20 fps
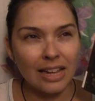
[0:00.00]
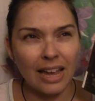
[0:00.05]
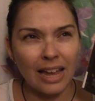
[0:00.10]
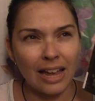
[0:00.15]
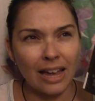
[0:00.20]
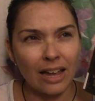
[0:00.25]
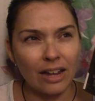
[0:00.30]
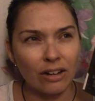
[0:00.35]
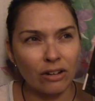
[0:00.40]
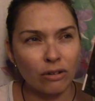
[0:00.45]

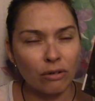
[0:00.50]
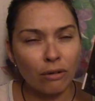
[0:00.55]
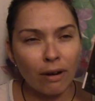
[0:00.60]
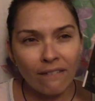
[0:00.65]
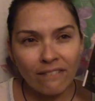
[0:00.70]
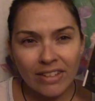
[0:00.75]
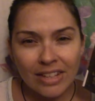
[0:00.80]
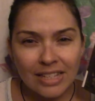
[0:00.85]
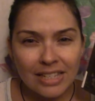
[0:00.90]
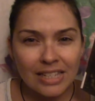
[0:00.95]
and
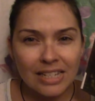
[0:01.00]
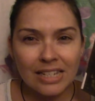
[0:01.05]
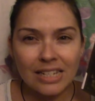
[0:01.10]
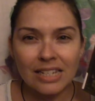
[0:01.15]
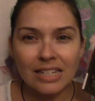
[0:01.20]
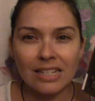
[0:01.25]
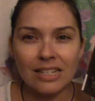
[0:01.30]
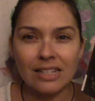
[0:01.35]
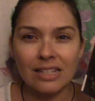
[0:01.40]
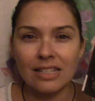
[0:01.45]

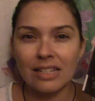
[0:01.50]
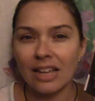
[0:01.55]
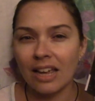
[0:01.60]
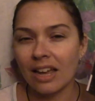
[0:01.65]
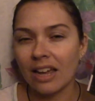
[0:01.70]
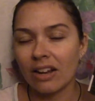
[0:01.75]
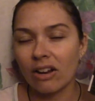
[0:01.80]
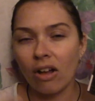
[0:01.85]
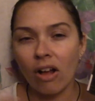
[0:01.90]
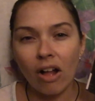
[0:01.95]
crevices
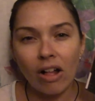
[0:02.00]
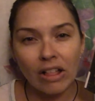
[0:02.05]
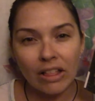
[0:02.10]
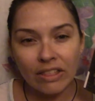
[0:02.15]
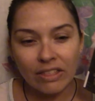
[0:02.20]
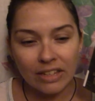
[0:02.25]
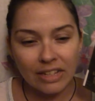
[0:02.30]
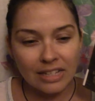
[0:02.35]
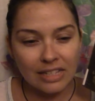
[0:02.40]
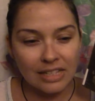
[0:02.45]
and all of
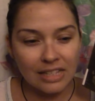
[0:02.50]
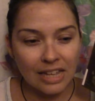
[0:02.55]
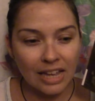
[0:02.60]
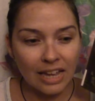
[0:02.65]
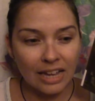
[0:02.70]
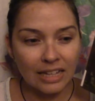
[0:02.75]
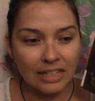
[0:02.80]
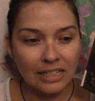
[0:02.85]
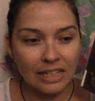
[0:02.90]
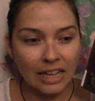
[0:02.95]
these
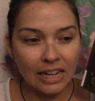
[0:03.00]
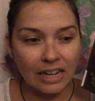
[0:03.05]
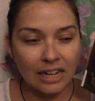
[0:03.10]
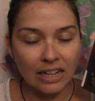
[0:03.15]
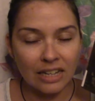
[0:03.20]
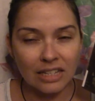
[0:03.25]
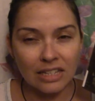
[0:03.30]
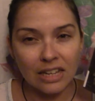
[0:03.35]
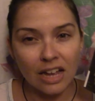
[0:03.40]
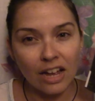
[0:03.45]
things, and
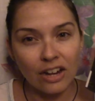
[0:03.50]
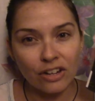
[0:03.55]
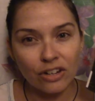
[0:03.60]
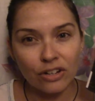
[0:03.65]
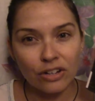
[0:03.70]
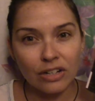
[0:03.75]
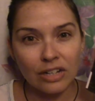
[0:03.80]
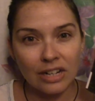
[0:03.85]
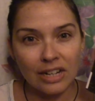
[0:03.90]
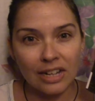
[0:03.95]
it's
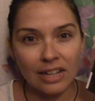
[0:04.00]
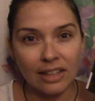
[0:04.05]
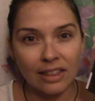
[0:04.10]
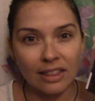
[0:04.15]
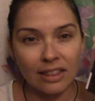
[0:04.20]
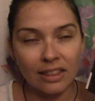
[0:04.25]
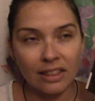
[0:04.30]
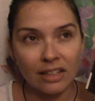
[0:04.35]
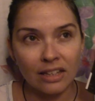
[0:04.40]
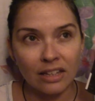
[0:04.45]

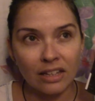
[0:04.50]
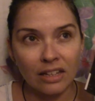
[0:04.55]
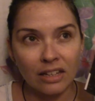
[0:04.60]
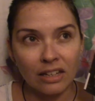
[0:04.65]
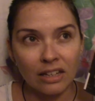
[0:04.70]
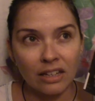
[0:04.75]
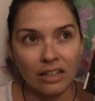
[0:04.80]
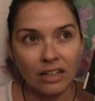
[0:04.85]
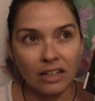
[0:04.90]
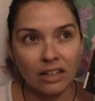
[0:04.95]
underneath
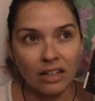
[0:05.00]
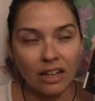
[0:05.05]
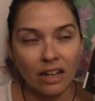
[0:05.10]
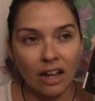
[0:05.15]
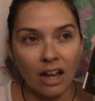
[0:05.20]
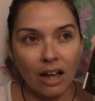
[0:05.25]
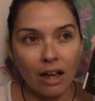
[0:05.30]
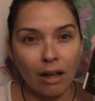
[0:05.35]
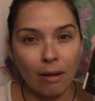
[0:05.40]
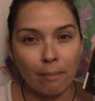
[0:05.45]

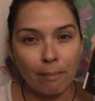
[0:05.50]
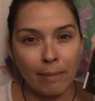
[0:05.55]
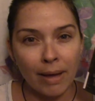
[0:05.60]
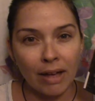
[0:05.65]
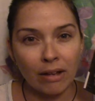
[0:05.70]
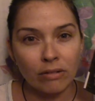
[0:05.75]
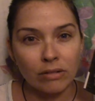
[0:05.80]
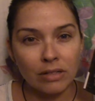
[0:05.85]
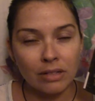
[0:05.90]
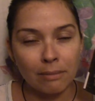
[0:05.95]
um,
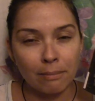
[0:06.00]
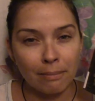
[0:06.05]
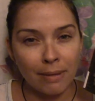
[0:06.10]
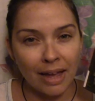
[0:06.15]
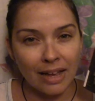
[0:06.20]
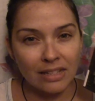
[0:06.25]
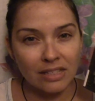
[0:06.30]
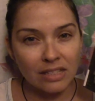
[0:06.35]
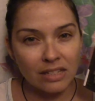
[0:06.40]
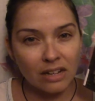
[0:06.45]
Mount
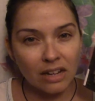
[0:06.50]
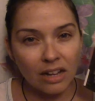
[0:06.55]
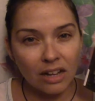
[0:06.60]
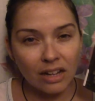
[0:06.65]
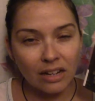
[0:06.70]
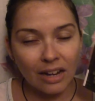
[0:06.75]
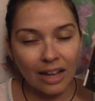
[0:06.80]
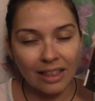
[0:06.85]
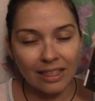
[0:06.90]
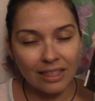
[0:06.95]

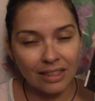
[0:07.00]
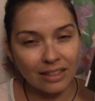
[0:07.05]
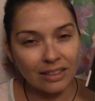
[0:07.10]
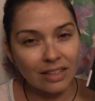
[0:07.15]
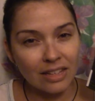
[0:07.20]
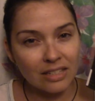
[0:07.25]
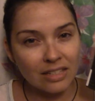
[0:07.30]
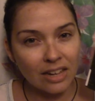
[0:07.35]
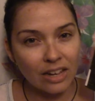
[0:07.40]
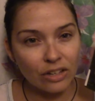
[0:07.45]
Macedon. I think
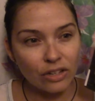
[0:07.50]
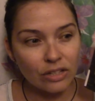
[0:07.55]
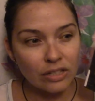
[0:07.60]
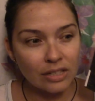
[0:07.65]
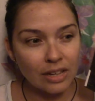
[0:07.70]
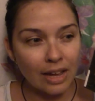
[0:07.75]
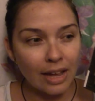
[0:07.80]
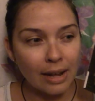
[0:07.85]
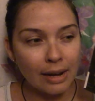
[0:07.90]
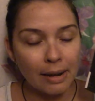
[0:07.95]
that's how you
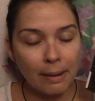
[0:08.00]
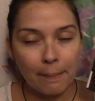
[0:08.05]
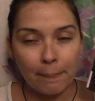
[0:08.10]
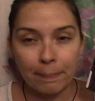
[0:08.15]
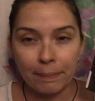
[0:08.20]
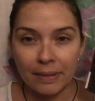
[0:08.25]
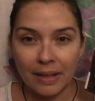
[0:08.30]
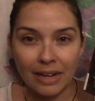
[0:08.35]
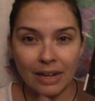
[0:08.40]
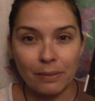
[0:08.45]
say it.
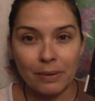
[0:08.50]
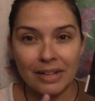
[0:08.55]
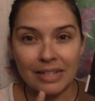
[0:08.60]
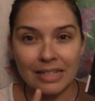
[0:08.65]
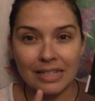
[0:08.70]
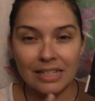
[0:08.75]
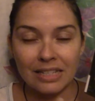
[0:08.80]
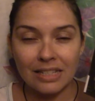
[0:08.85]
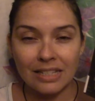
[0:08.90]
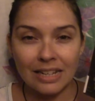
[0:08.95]
Anyways,
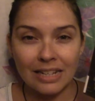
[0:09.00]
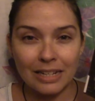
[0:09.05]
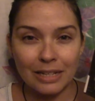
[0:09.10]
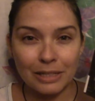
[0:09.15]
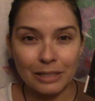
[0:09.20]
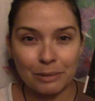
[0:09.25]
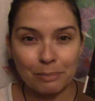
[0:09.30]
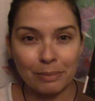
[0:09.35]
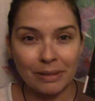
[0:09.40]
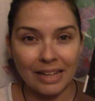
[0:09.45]
this
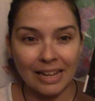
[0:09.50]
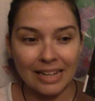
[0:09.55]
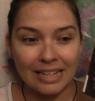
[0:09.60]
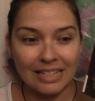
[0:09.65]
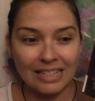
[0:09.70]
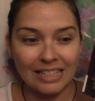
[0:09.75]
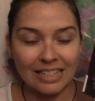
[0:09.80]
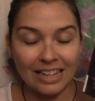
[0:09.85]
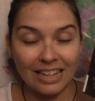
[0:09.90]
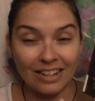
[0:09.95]
takes
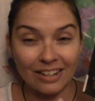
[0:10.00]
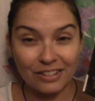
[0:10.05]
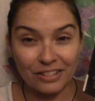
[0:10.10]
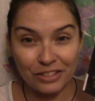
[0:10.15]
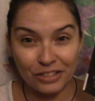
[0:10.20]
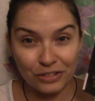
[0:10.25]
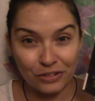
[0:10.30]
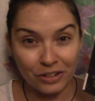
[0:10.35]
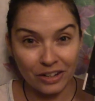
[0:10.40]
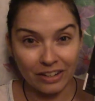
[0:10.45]
place in
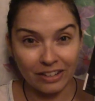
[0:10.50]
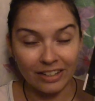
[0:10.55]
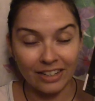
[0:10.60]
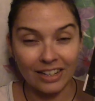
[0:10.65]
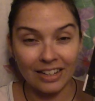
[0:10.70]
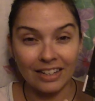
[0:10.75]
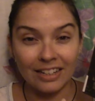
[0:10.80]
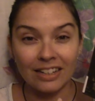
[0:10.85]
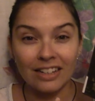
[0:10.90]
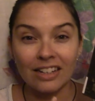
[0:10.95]

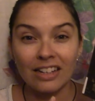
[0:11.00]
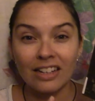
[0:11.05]
Australia